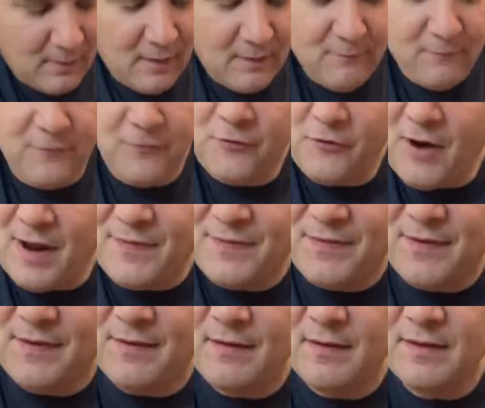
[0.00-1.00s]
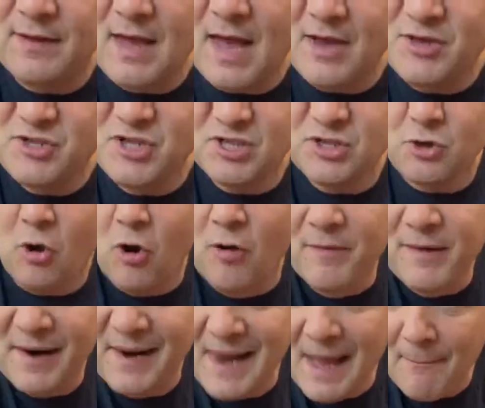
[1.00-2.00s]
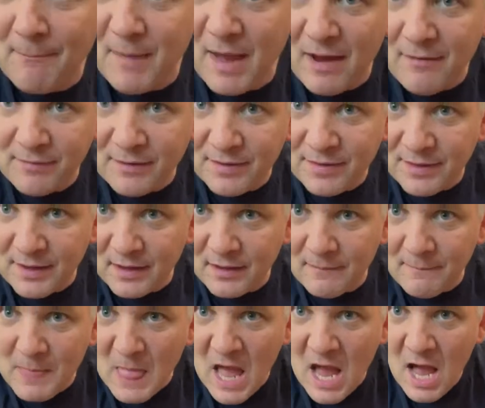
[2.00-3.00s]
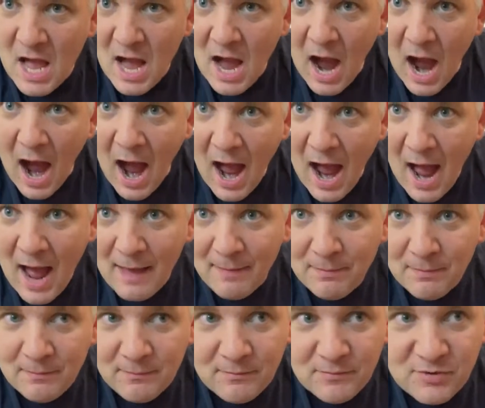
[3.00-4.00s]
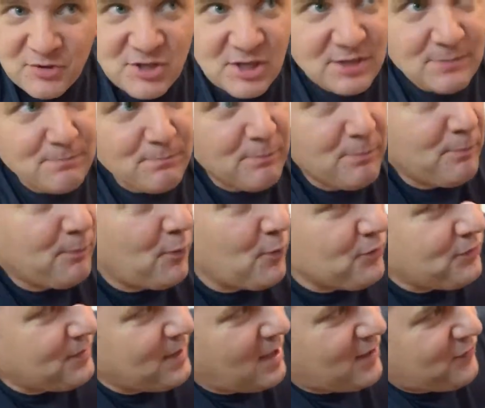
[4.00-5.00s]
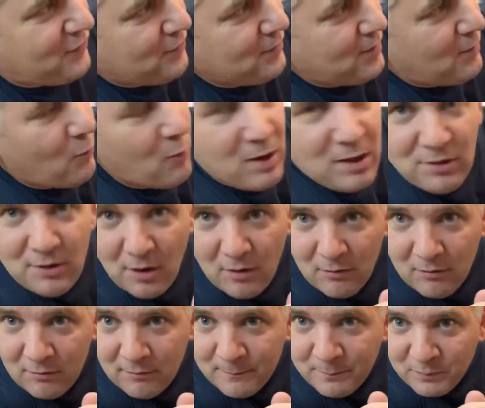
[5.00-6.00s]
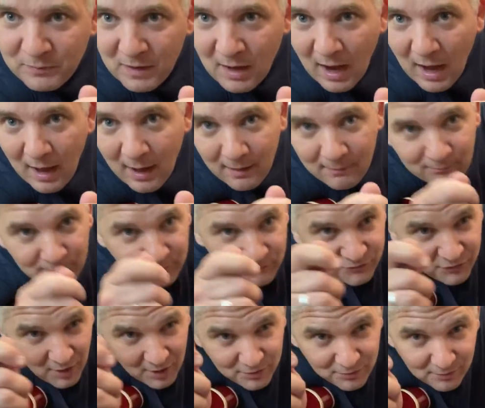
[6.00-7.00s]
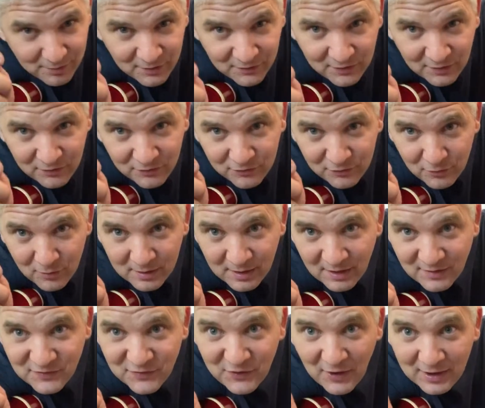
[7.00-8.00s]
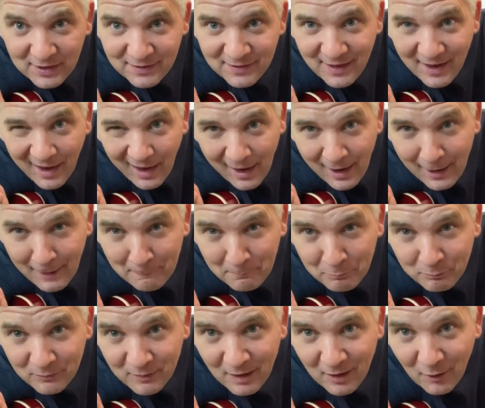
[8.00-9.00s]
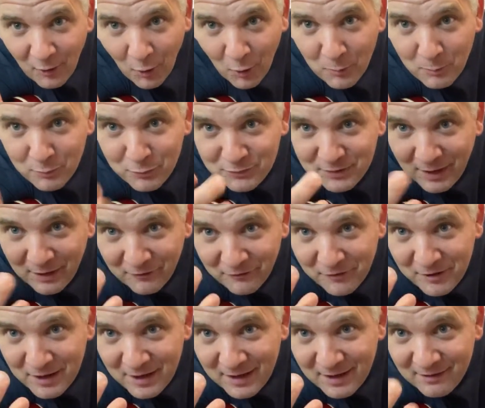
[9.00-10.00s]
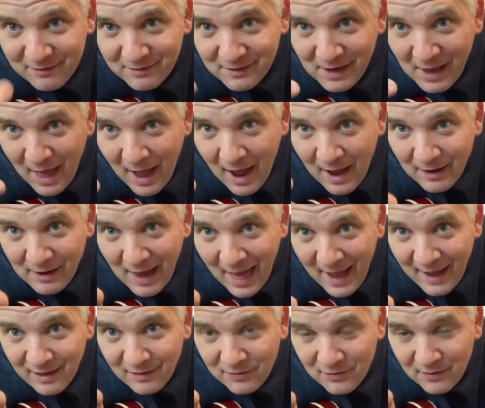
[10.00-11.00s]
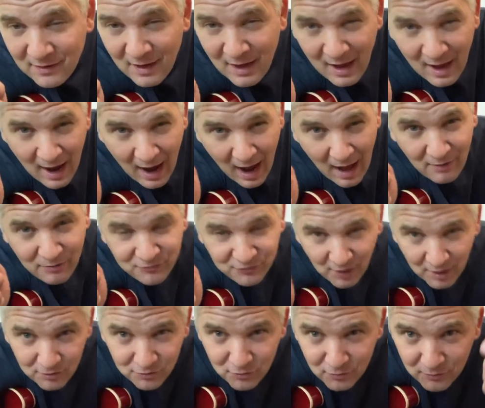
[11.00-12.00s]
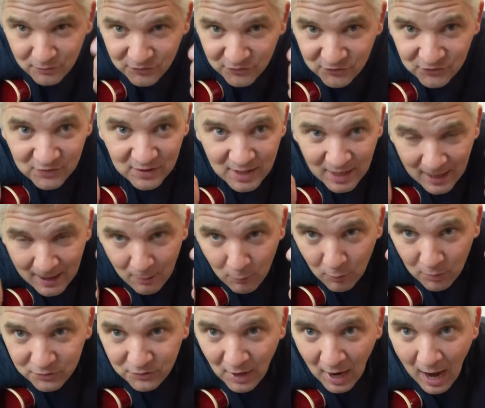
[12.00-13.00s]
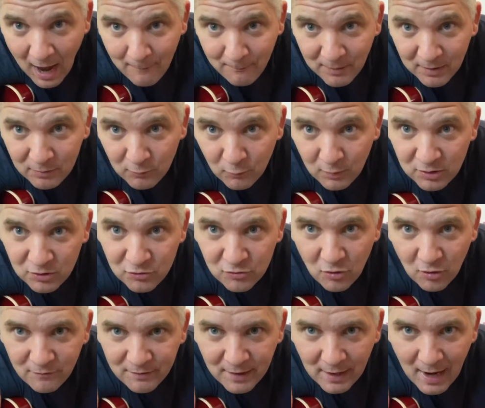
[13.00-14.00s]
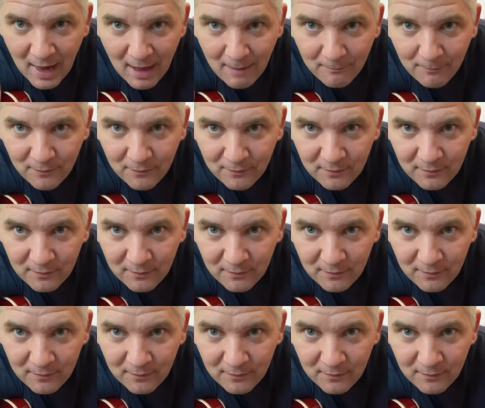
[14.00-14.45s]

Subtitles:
fret. Yeah, just overlap everything, and just put next to the window and try to listen to in a sunny day, or put a really a light, and try to see what happened when you overlap